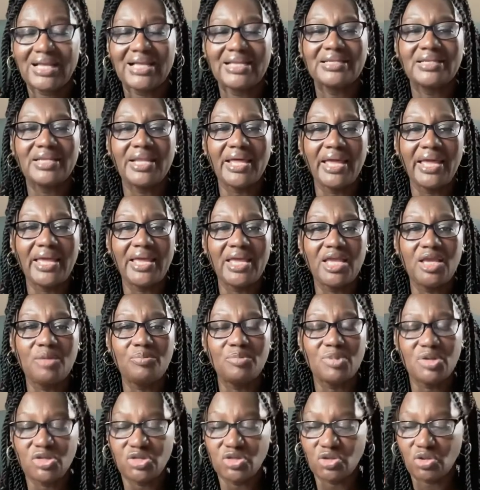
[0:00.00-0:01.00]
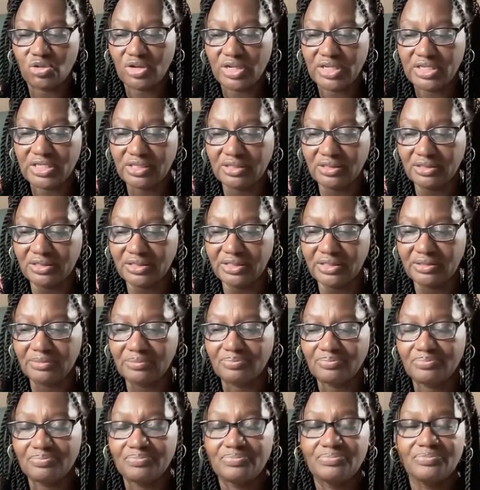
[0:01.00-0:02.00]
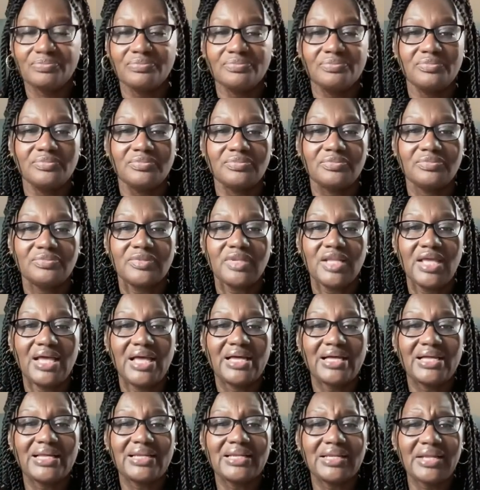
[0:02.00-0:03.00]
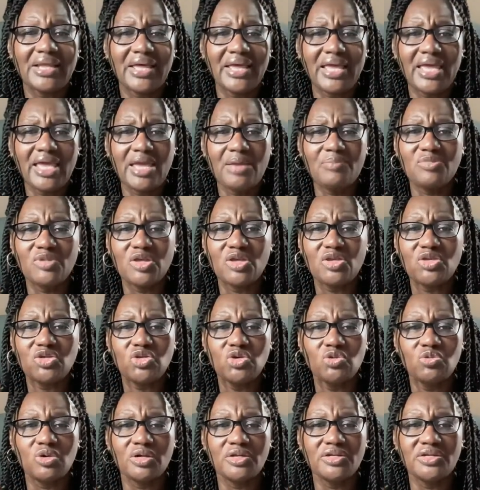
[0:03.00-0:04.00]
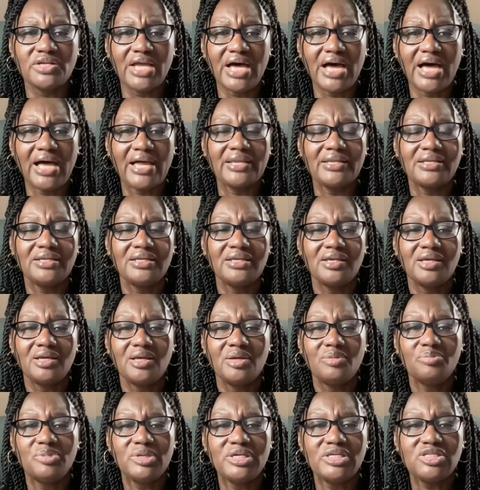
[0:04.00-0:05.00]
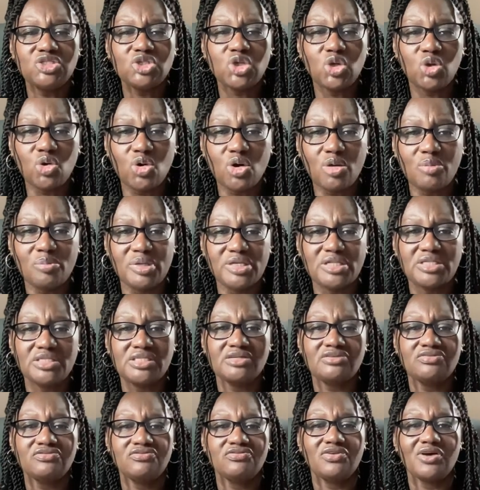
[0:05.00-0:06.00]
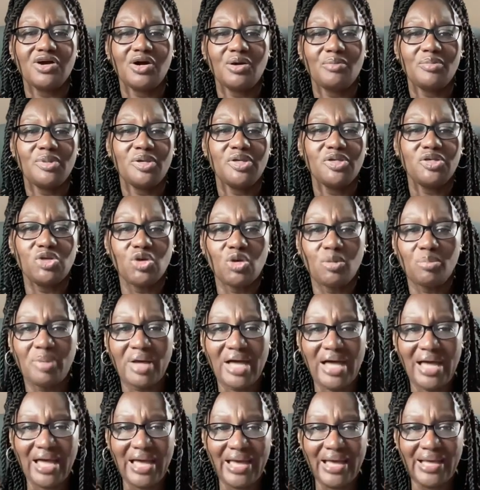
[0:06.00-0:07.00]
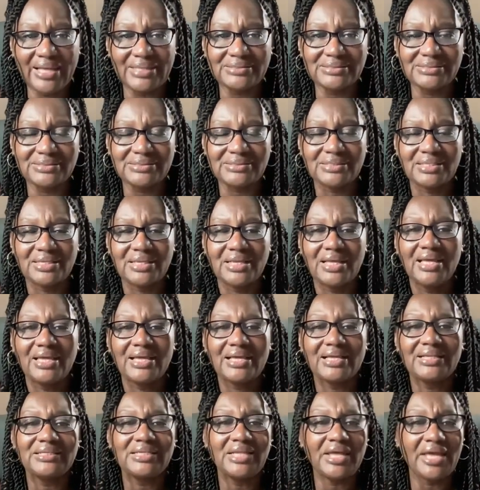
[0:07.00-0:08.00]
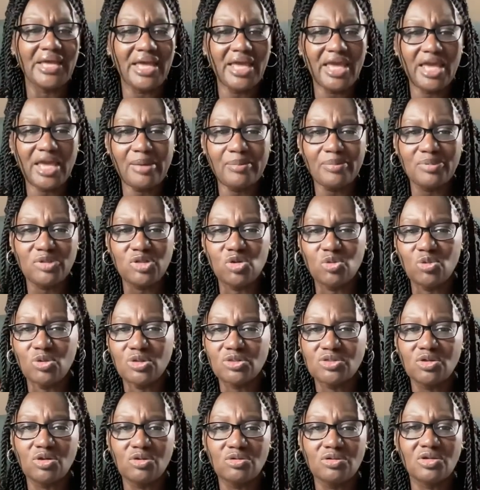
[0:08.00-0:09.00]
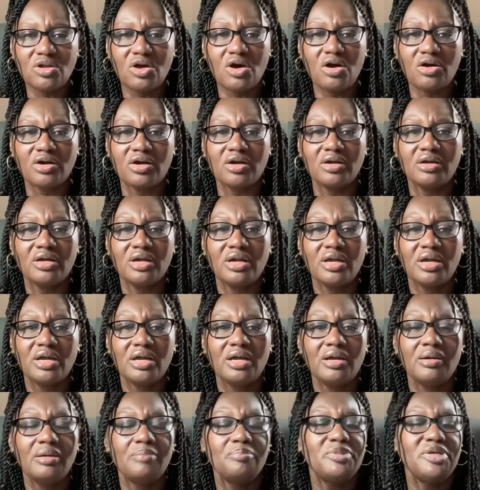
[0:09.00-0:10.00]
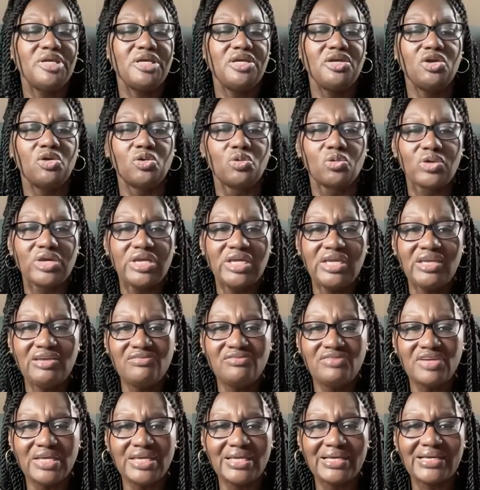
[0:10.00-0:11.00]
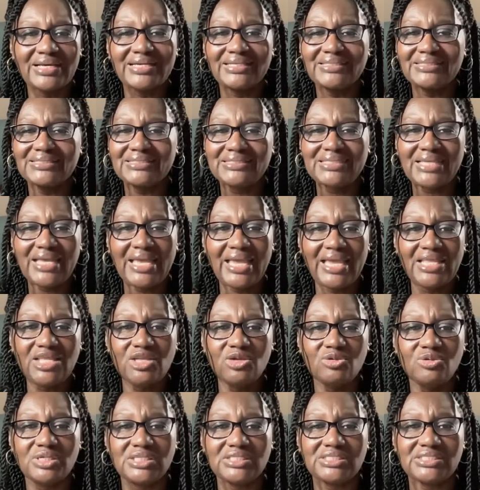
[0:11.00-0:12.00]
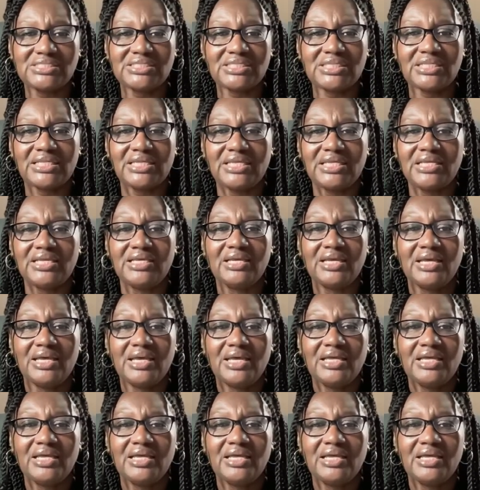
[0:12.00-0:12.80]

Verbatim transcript: Claim your healing. Claim that you will not be tormented from your past. Claim you will no longer be grieving continuously